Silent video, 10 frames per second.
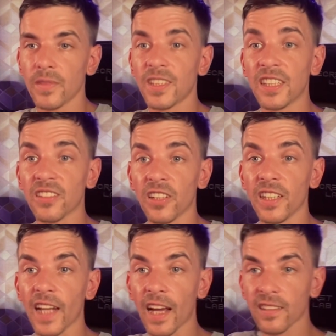Sits on your
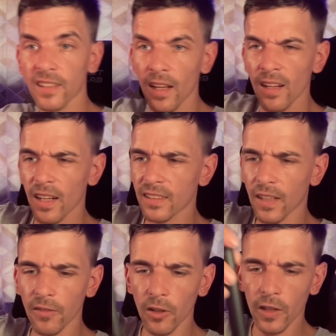desk. Let's
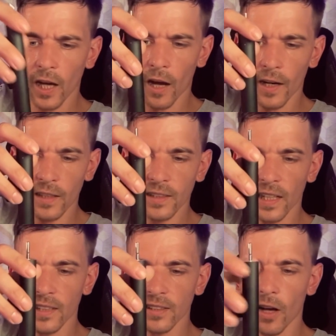have a look how that
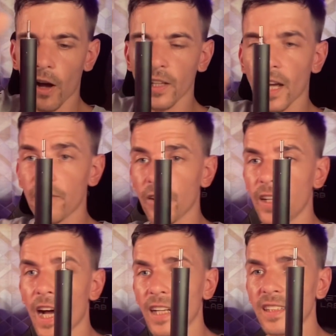sits. Oh yeah, very
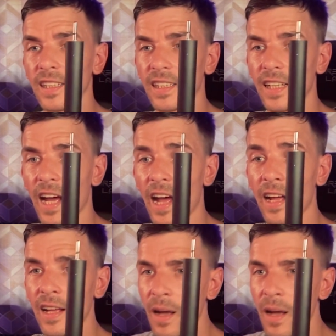nicely in there.